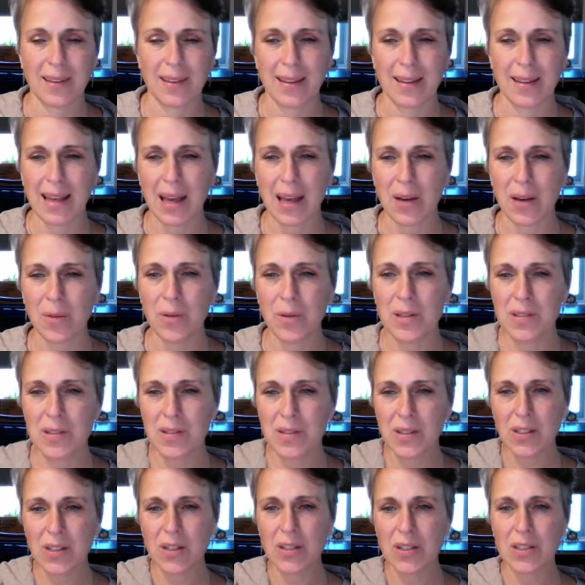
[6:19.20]
How is
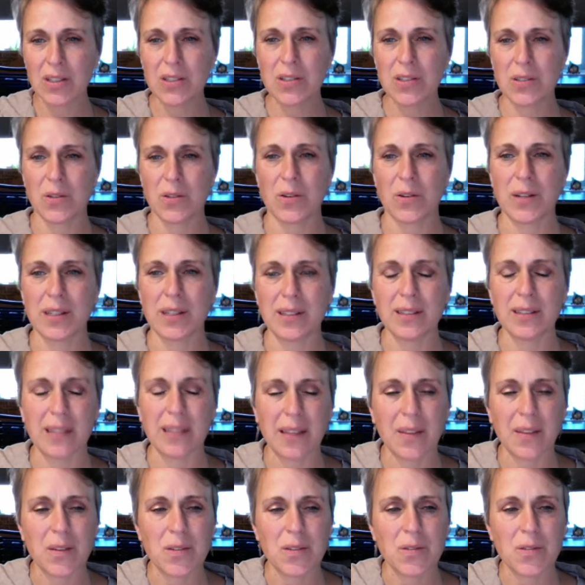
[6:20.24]
the good soil
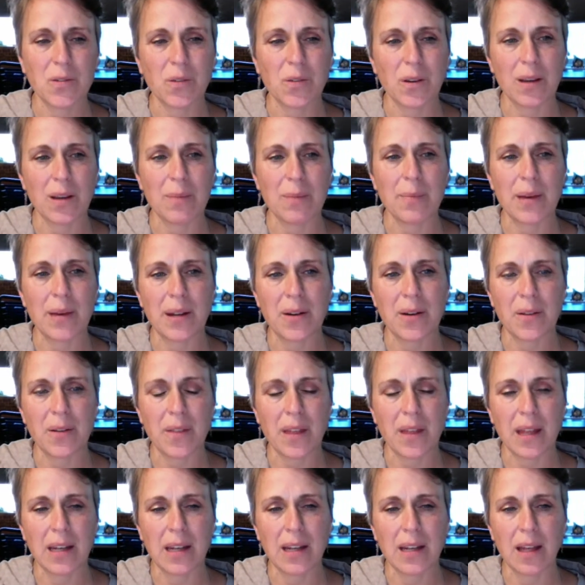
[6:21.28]
in the story better
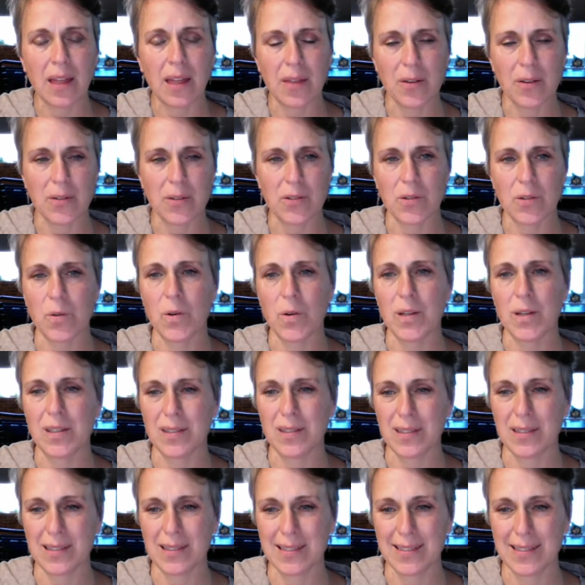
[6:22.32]
than other
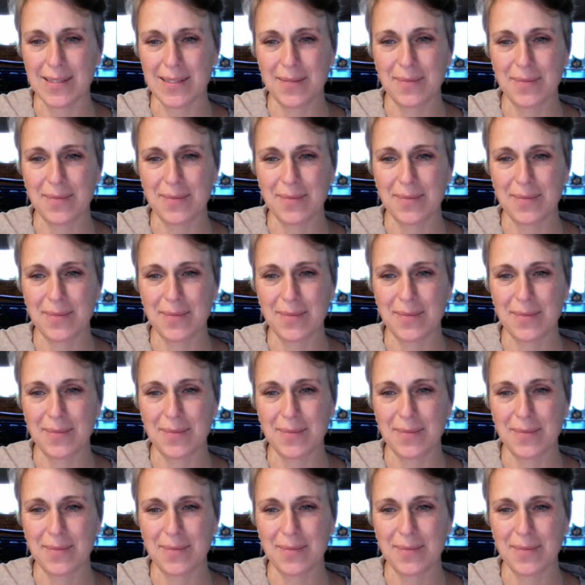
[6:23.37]
soils?